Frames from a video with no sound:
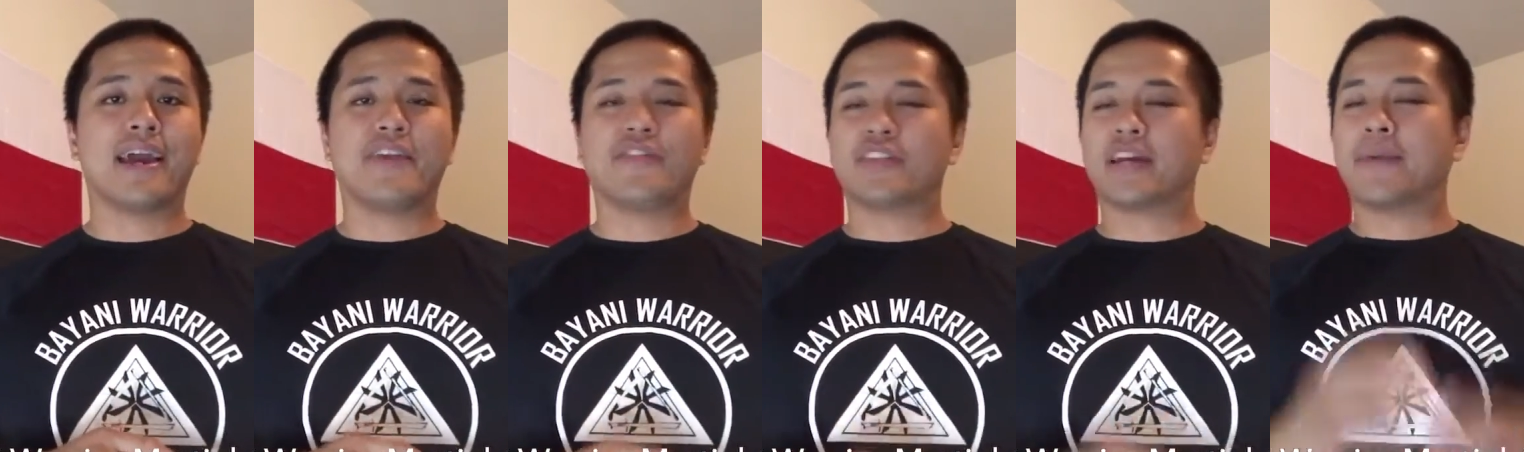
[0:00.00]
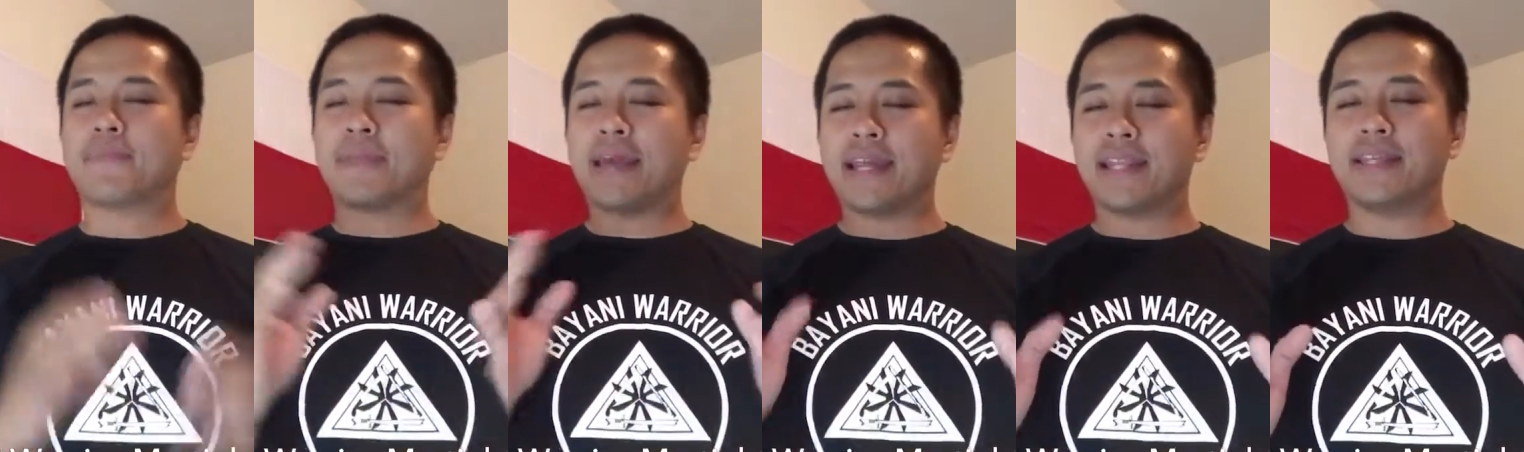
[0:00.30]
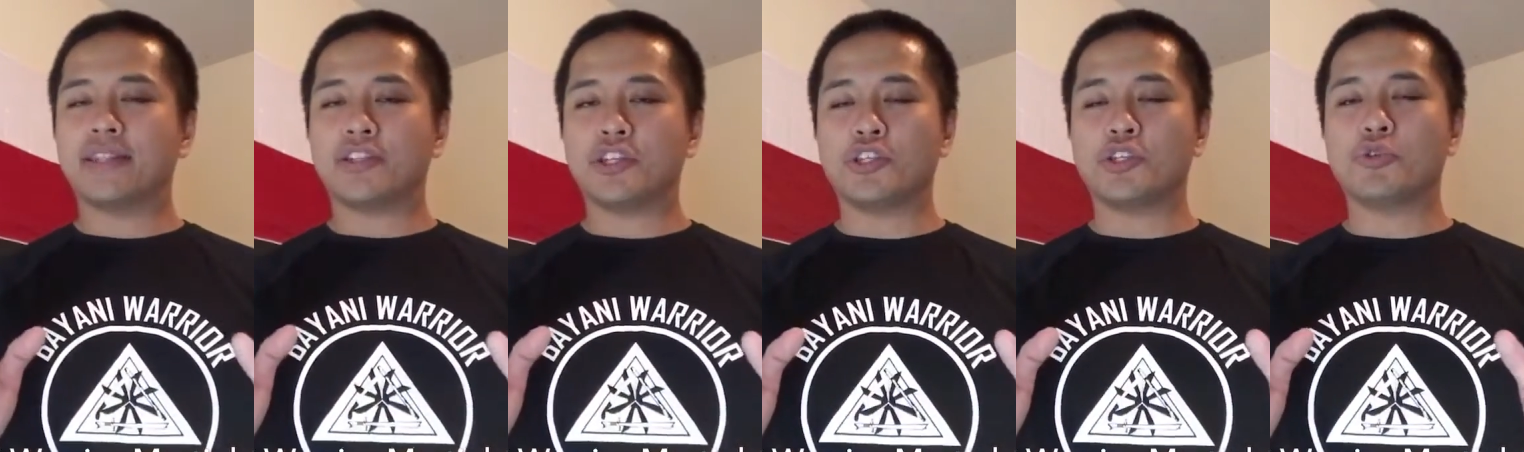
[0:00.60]
If you type that
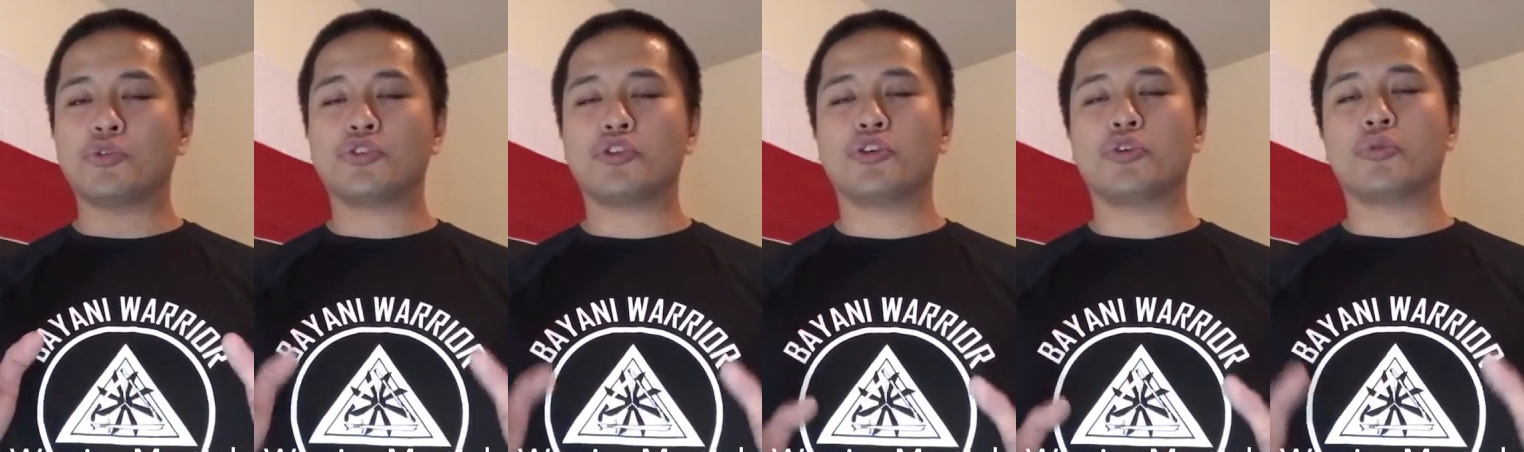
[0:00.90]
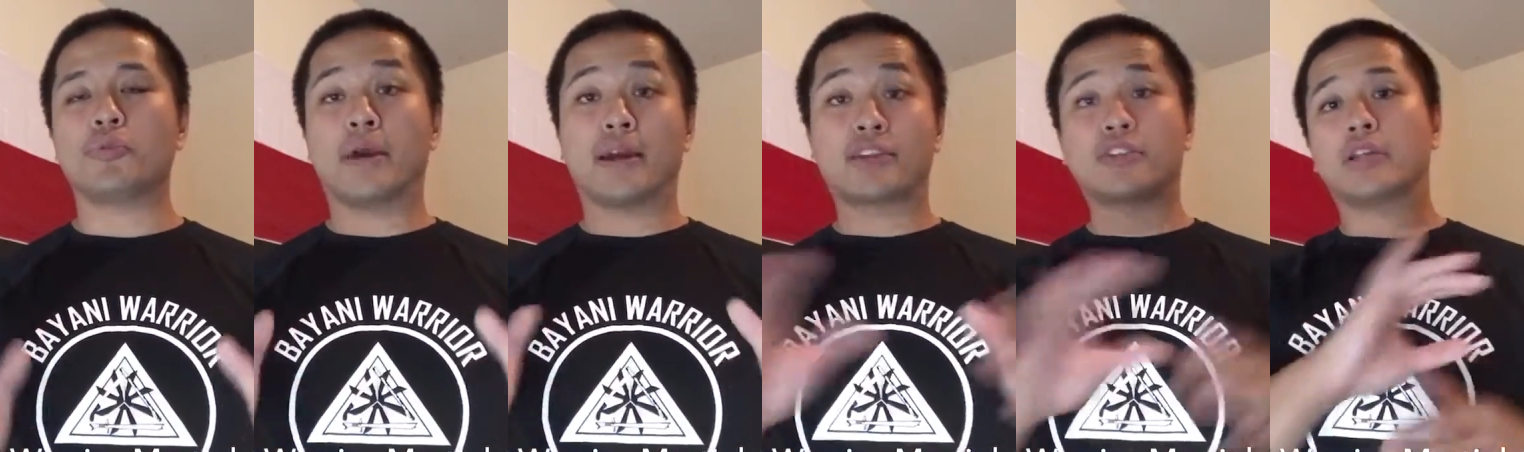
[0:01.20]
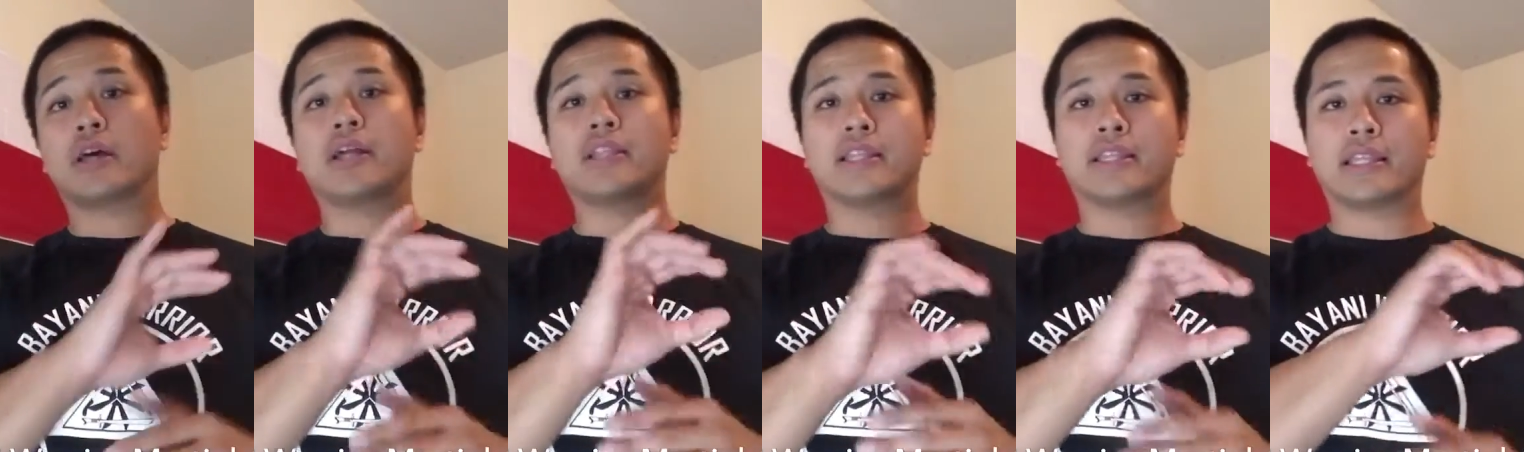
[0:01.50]
into YouTube,
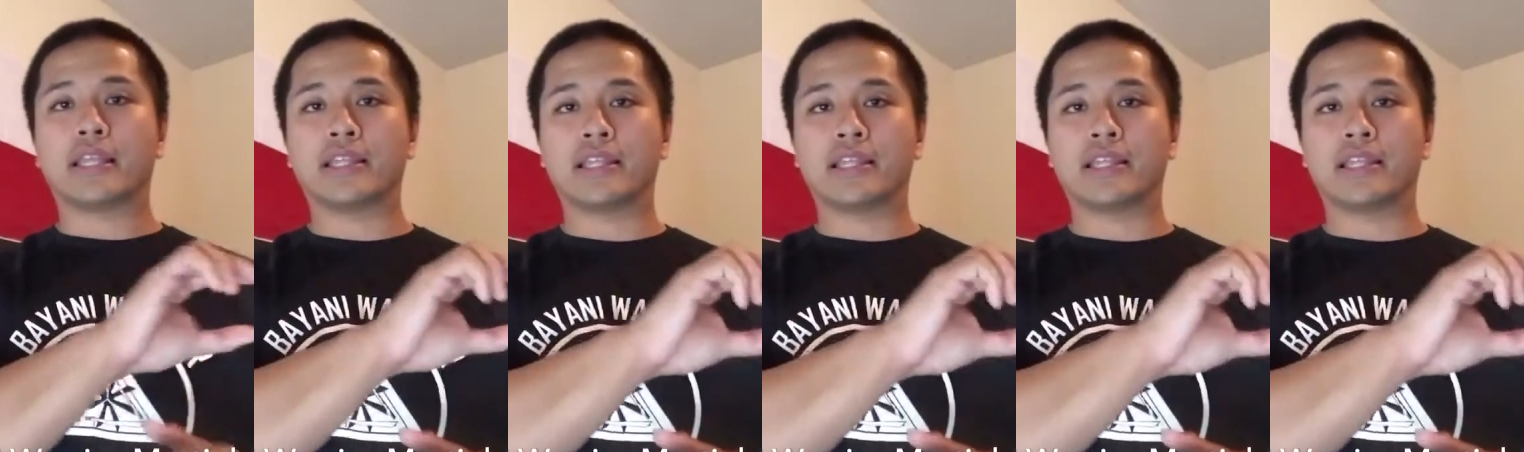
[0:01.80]
actually I'll